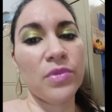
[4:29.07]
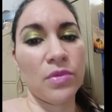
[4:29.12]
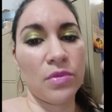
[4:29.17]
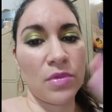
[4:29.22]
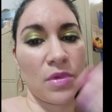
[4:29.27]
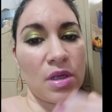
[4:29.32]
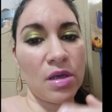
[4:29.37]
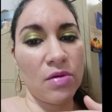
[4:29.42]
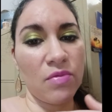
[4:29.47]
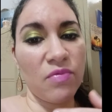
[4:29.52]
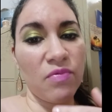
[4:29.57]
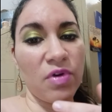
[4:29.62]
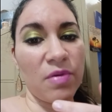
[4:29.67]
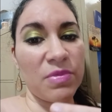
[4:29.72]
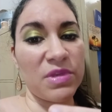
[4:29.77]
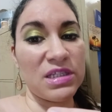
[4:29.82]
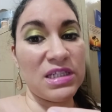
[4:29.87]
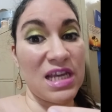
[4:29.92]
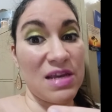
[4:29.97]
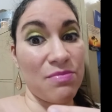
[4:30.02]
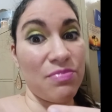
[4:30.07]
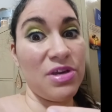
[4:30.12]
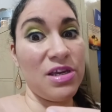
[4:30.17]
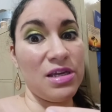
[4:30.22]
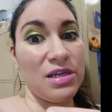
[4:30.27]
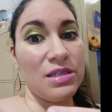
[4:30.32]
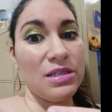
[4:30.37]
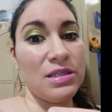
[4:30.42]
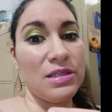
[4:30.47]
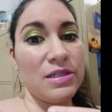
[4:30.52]
And
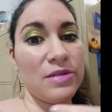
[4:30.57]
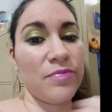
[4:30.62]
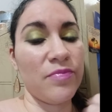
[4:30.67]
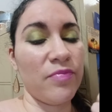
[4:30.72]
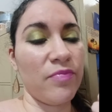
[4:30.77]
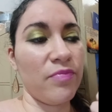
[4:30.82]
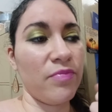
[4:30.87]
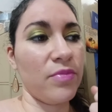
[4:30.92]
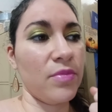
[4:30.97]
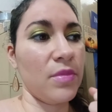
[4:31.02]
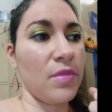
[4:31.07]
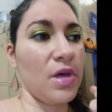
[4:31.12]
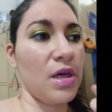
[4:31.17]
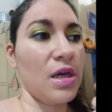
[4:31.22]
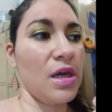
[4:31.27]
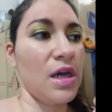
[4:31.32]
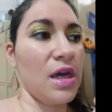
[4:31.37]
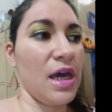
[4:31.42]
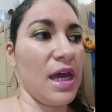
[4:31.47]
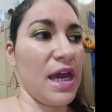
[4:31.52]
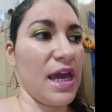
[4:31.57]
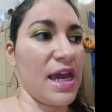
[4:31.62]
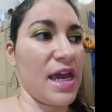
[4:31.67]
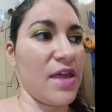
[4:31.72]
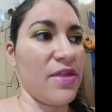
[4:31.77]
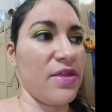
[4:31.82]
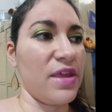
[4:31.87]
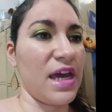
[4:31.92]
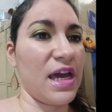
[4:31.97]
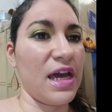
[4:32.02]
another thing to kind of add on to
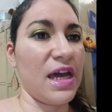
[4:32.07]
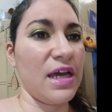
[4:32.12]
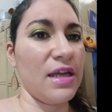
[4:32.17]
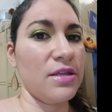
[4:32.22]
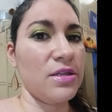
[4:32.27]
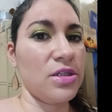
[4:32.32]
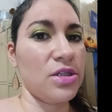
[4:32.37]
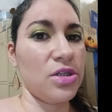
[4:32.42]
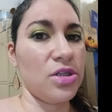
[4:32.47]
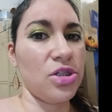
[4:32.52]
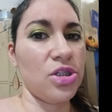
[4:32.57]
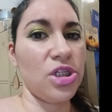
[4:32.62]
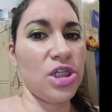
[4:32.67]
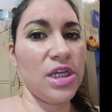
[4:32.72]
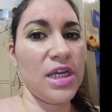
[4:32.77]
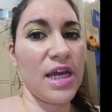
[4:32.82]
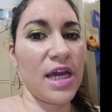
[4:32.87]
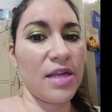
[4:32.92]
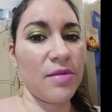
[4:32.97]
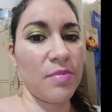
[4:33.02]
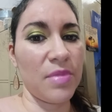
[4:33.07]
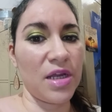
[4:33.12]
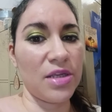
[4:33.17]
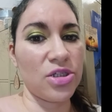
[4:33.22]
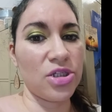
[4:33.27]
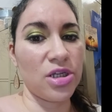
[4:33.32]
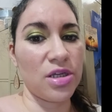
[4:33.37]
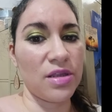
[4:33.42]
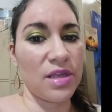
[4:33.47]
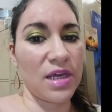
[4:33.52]
that too is just
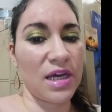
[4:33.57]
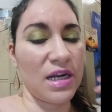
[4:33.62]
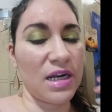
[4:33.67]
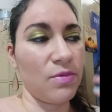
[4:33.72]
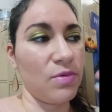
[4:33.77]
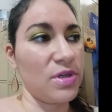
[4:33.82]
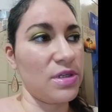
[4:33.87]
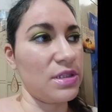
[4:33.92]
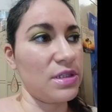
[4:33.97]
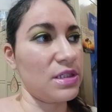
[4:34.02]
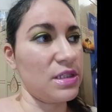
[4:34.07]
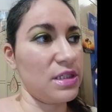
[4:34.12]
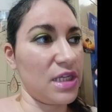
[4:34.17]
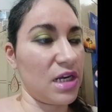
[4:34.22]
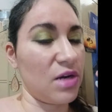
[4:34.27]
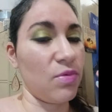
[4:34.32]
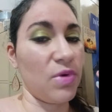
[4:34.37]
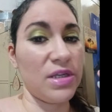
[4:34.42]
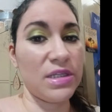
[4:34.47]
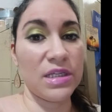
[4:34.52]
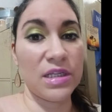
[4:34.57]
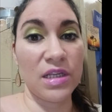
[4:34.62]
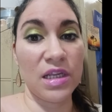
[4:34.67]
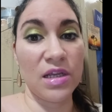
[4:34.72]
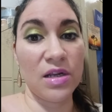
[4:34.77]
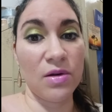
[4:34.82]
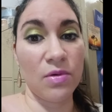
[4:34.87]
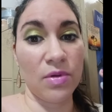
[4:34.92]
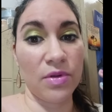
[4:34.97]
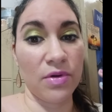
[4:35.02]
um, and this was
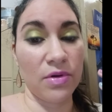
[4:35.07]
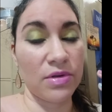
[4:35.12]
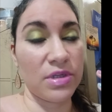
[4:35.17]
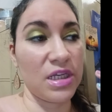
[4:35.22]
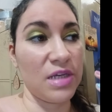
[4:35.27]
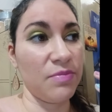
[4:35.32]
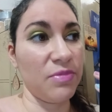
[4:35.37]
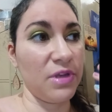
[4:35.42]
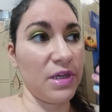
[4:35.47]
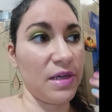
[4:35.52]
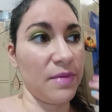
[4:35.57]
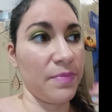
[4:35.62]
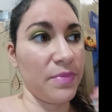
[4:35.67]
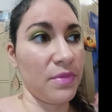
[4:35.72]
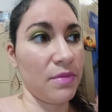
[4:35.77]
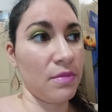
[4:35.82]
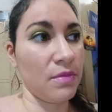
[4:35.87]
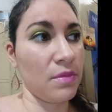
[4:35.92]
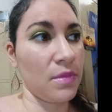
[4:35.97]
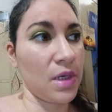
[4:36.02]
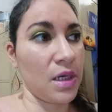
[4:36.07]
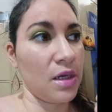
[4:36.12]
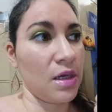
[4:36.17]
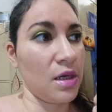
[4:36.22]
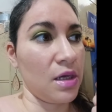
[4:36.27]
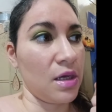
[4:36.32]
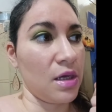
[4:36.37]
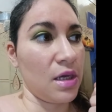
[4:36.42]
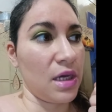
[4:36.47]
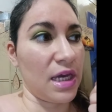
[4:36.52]
kind of a bit of an experiment on my
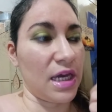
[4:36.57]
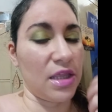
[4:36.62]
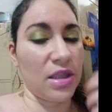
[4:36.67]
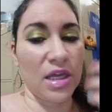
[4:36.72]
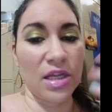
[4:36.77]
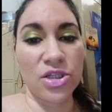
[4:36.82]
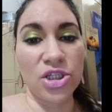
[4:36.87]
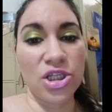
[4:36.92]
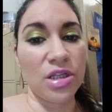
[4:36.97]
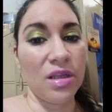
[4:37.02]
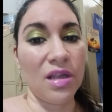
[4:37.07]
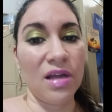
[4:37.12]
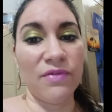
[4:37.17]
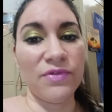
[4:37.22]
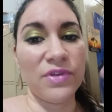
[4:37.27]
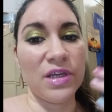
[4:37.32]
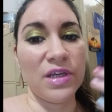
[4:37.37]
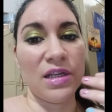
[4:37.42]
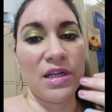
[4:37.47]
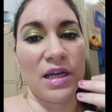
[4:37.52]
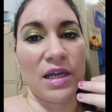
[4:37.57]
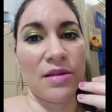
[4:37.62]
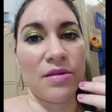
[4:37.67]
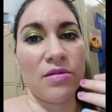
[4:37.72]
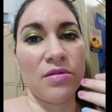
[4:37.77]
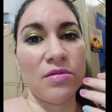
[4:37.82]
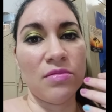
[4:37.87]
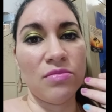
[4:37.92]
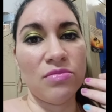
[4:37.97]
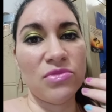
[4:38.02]
part. I didn't really think much
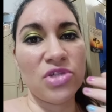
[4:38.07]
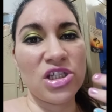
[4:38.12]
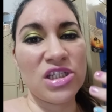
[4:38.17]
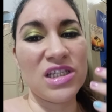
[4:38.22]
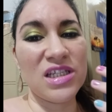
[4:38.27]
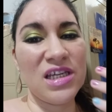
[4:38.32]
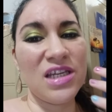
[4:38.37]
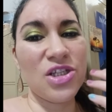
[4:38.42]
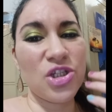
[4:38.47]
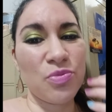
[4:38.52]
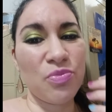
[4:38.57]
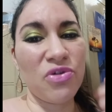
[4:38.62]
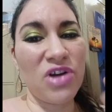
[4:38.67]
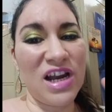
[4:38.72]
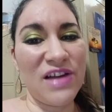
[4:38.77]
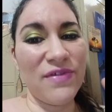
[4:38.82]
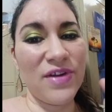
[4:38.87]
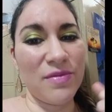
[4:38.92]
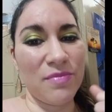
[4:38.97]
of it at the time